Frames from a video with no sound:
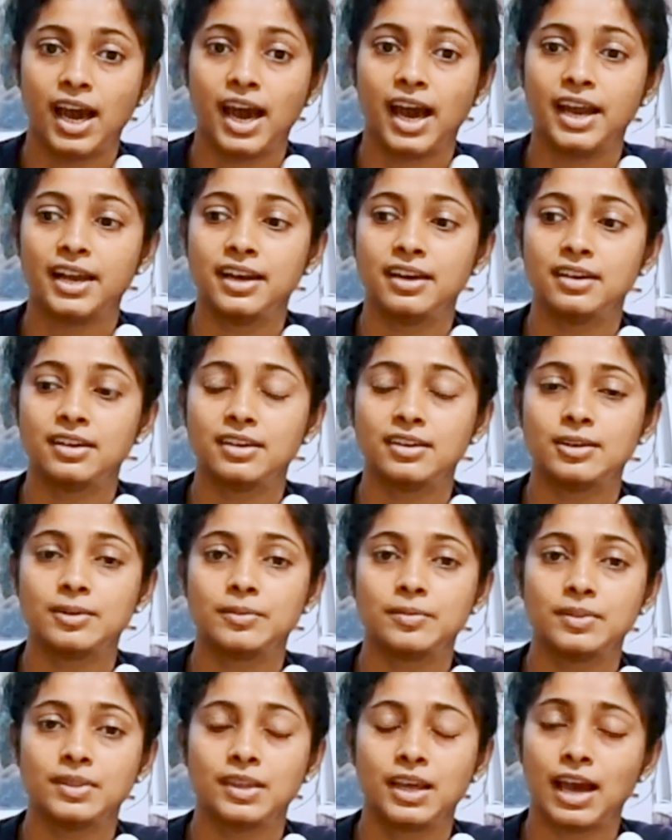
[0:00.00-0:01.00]
And
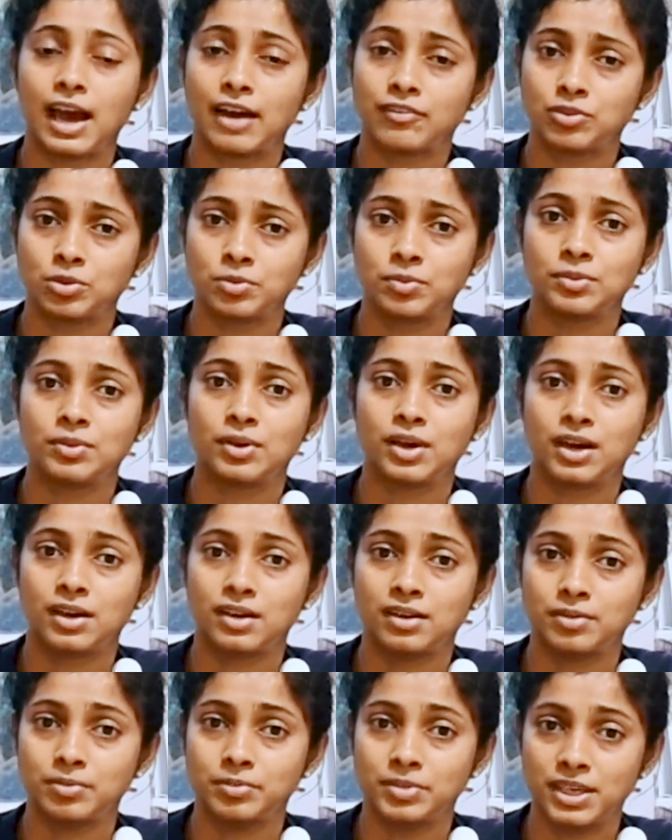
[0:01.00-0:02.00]
they have
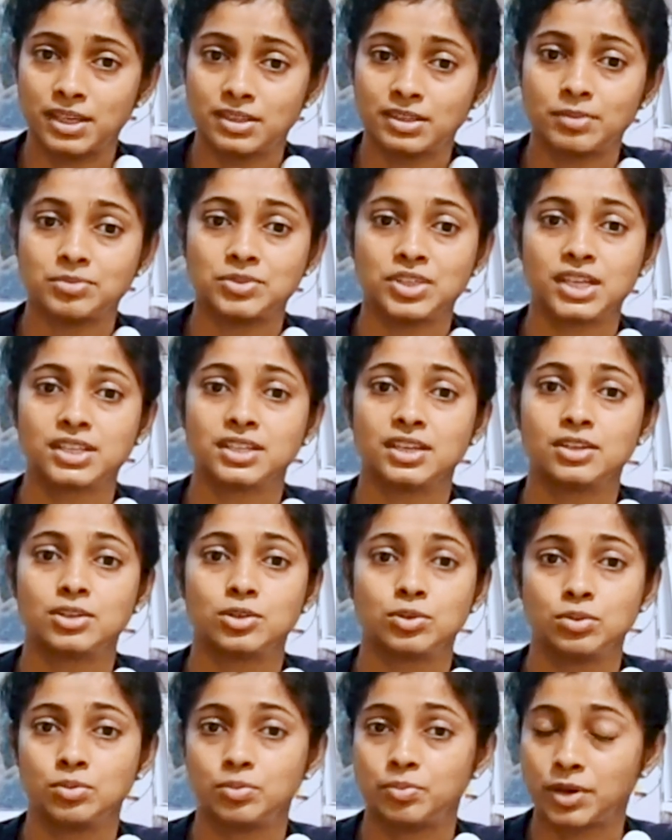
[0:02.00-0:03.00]
to be
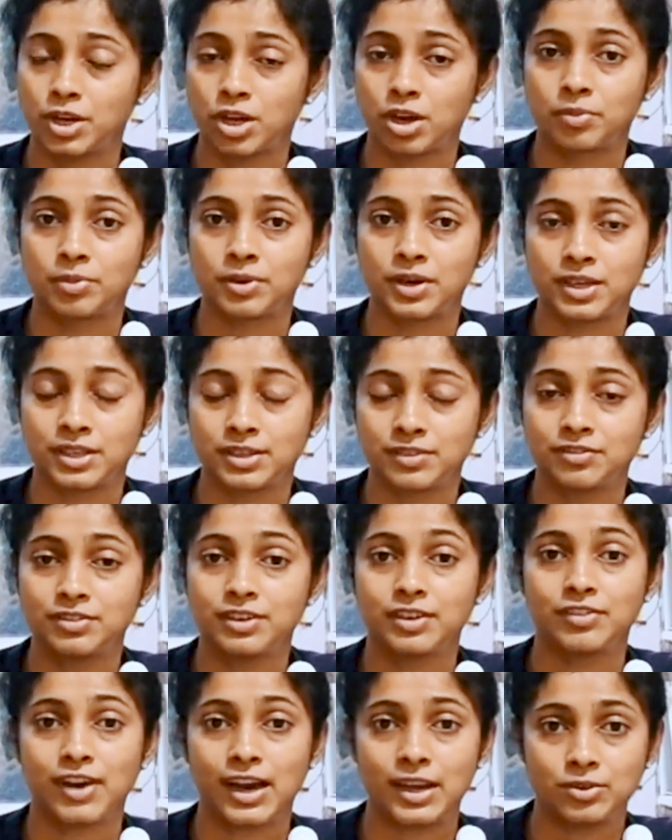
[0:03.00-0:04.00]
subjected to
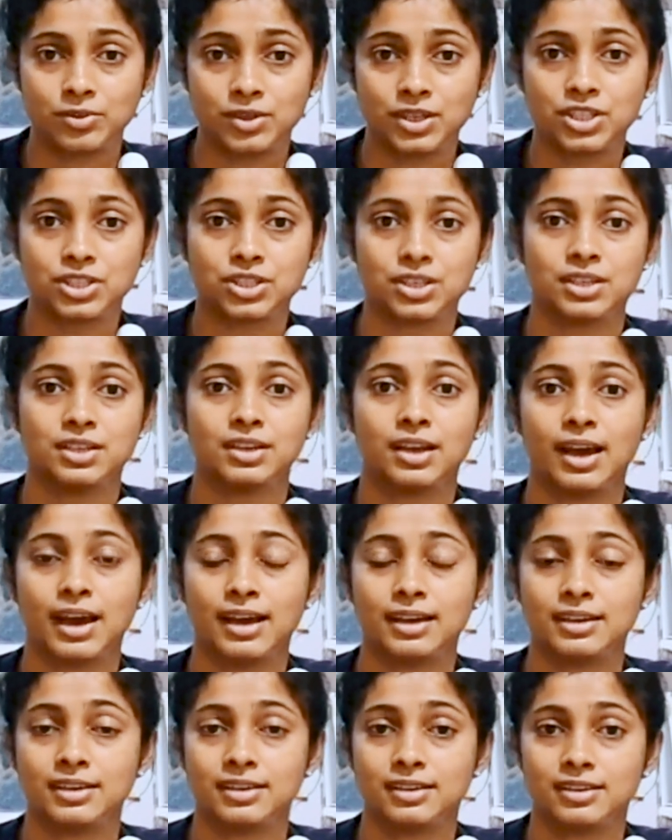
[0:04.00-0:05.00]
preoperative evaluation
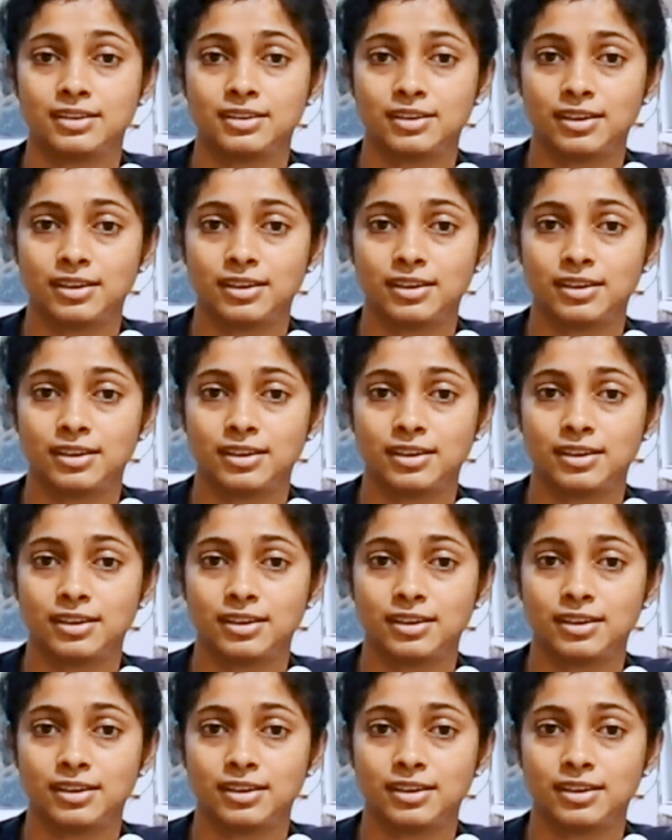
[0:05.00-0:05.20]
and